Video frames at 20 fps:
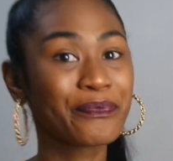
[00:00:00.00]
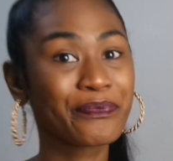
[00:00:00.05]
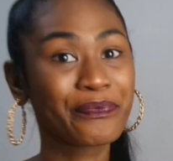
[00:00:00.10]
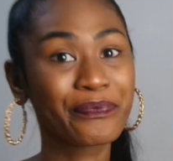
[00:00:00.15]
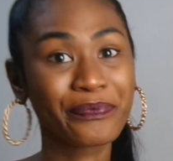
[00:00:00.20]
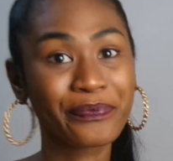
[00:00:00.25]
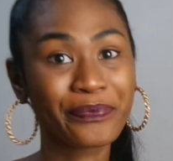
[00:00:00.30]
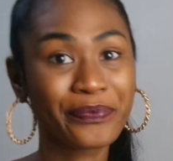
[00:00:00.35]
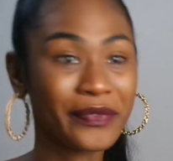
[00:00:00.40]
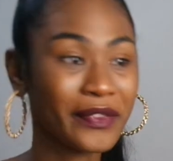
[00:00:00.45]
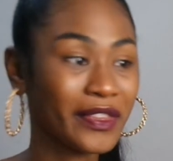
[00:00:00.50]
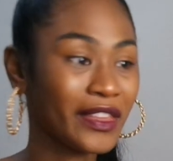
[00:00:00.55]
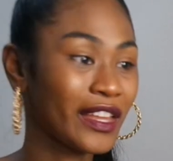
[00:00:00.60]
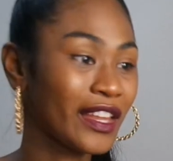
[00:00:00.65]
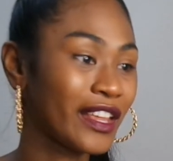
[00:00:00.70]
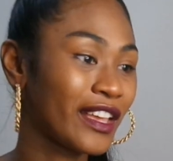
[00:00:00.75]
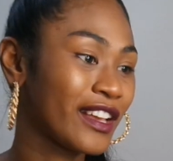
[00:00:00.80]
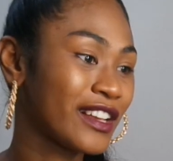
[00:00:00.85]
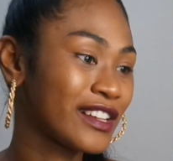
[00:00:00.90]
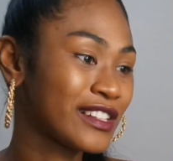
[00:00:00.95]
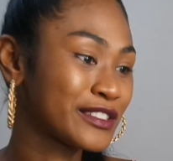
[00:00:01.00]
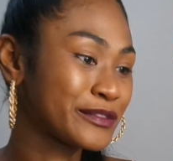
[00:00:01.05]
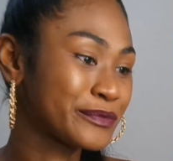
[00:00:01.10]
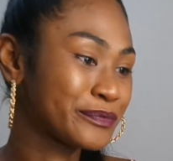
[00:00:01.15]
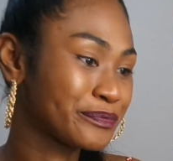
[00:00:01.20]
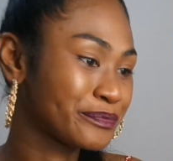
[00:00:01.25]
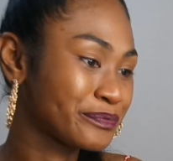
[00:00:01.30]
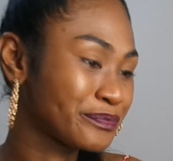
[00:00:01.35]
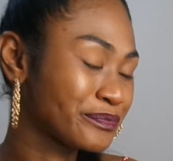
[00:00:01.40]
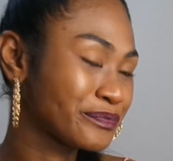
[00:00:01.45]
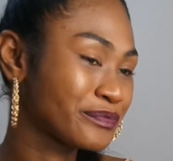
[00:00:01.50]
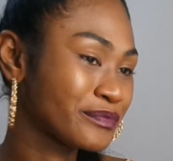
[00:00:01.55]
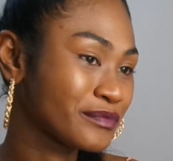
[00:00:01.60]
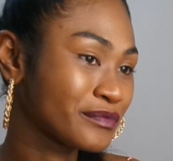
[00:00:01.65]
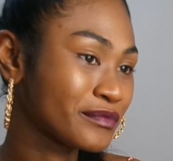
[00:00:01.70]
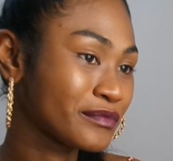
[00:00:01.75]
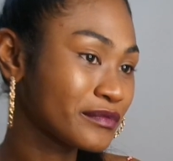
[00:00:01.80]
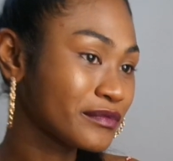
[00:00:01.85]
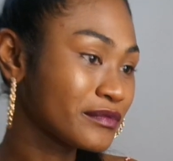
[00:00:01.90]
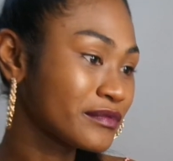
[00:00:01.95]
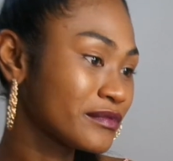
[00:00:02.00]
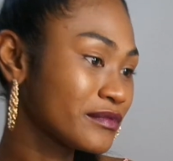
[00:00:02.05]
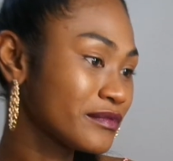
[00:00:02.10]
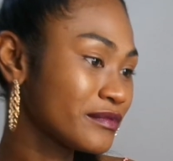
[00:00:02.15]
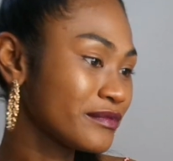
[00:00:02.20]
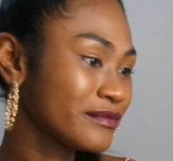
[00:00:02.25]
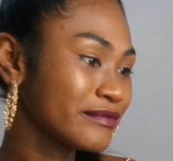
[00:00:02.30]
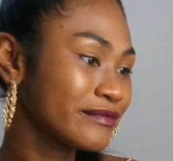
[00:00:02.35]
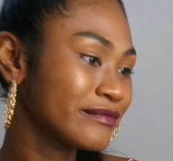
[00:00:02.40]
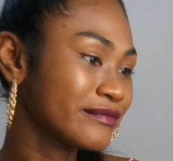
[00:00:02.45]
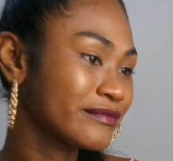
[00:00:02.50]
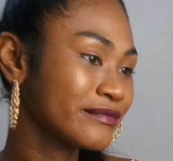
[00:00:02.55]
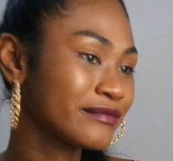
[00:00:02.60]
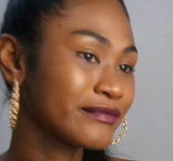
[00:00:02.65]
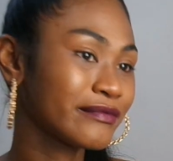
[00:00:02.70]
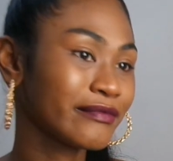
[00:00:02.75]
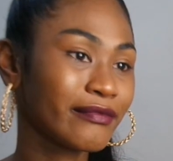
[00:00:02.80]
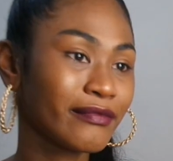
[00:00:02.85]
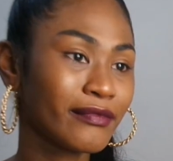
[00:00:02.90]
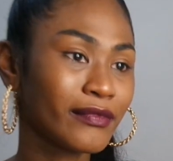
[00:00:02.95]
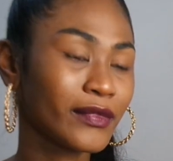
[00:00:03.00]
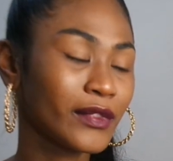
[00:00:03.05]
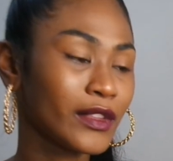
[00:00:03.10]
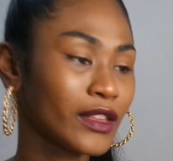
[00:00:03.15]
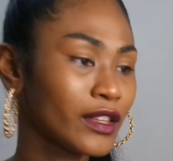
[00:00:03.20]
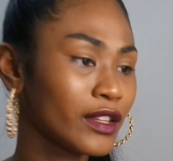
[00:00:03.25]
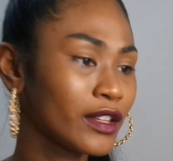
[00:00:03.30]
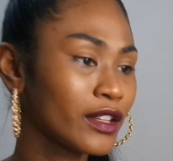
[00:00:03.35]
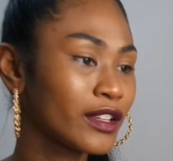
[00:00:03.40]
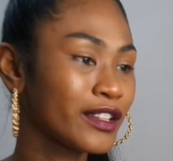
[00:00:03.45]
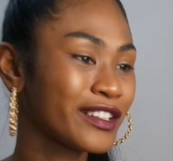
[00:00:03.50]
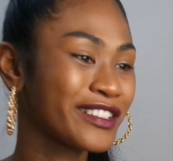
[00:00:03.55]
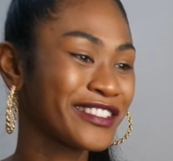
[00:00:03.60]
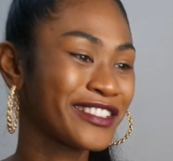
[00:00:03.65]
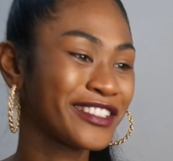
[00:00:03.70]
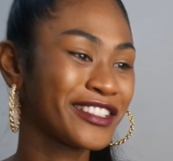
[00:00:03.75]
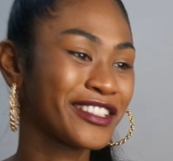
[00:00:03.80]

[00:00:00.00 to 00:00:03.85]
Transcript: The heck is NordVPN? I'm so glad you